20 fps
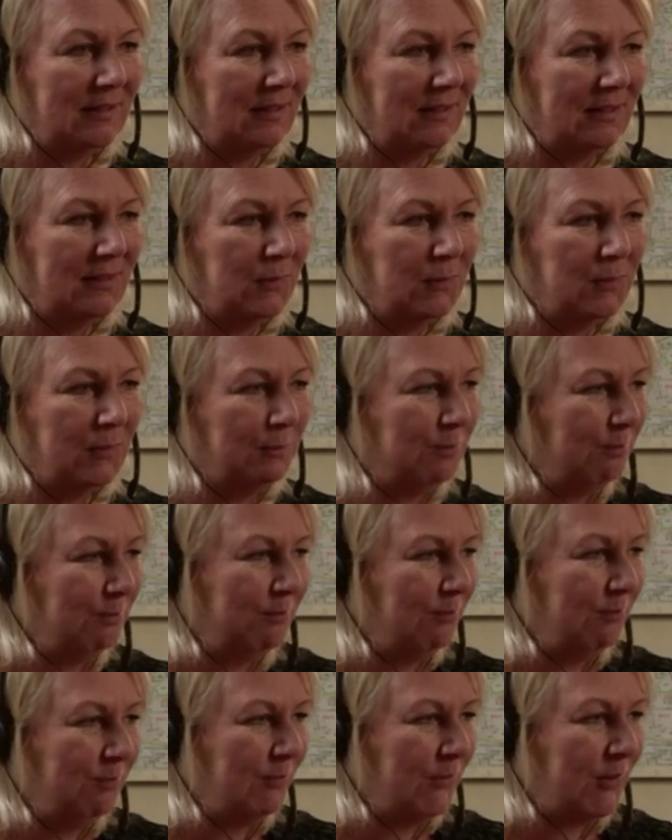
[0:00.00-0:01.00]
there's always
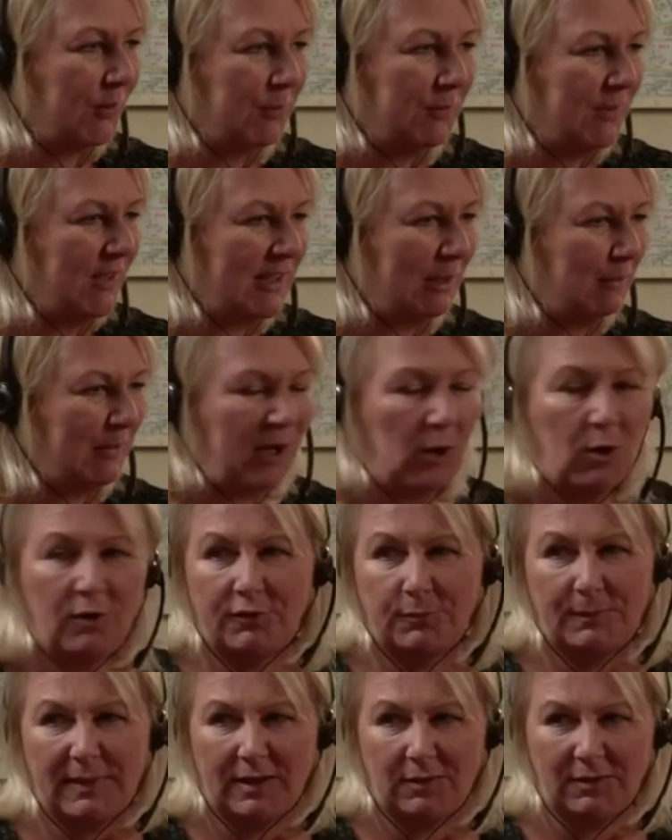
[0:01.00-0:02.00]
something a little bit
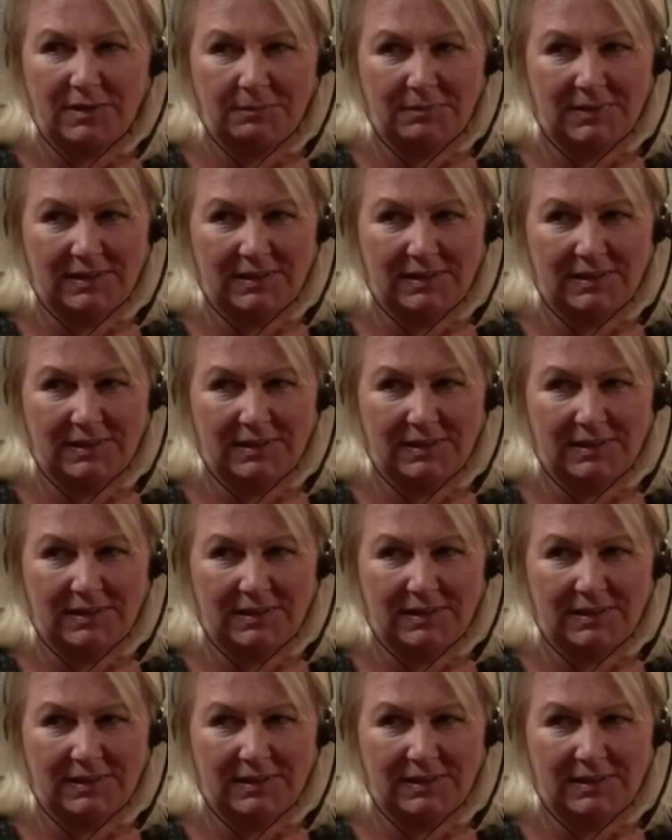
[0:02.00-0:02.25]
off about him.